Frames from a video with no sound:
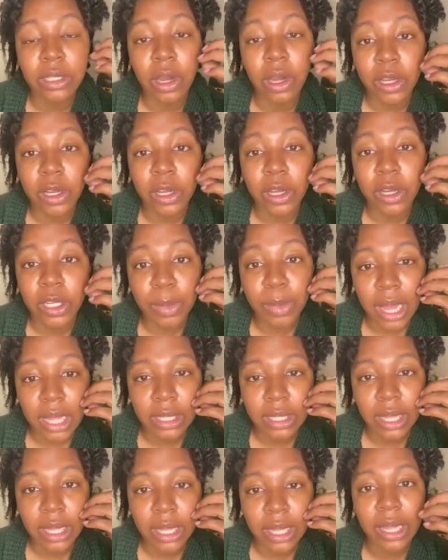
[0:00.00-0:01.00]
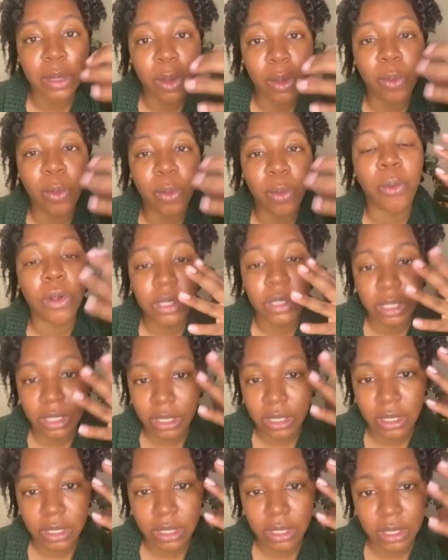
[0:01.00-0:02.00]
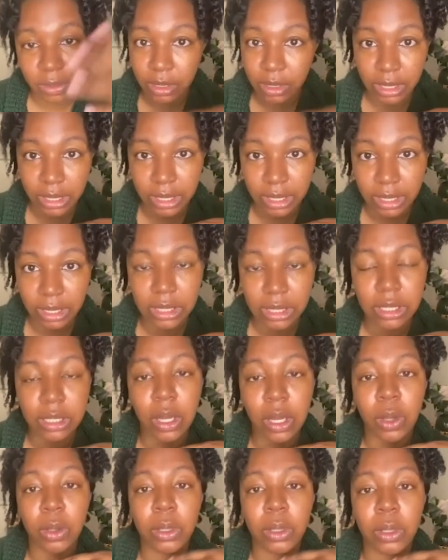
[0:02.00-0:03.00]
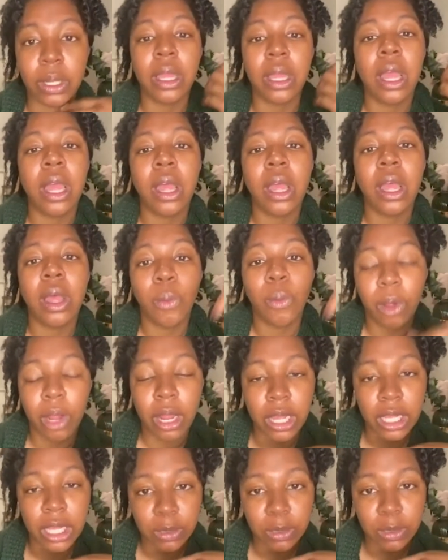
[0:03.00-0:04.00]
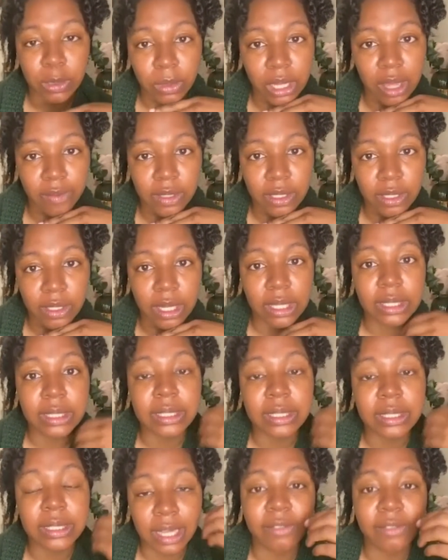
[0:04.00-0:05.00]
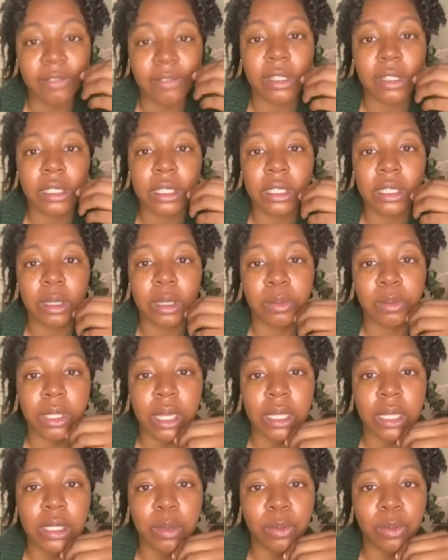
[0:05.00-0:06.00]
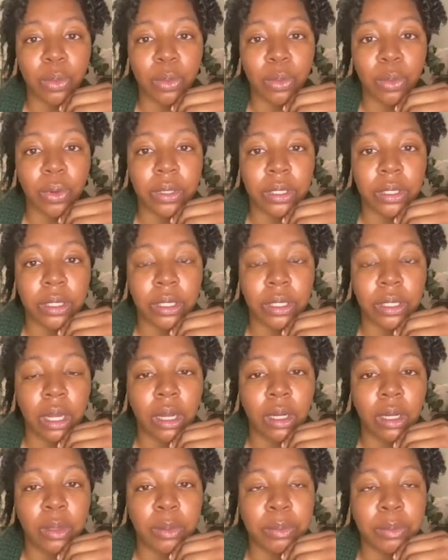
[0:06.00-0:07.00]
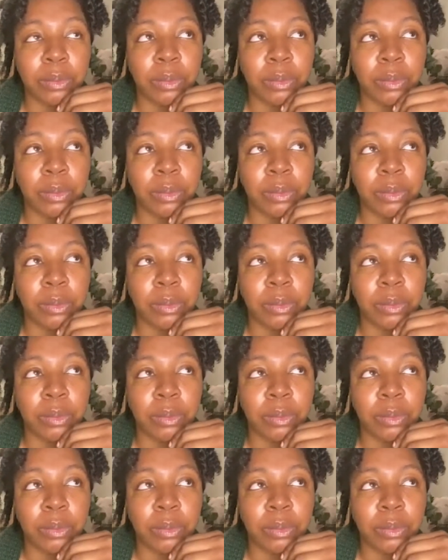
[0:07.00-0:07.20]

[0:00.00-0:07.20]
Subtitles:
and, like dark spots, like it worsens those things. So like wearing SPF is like definitely something that's important.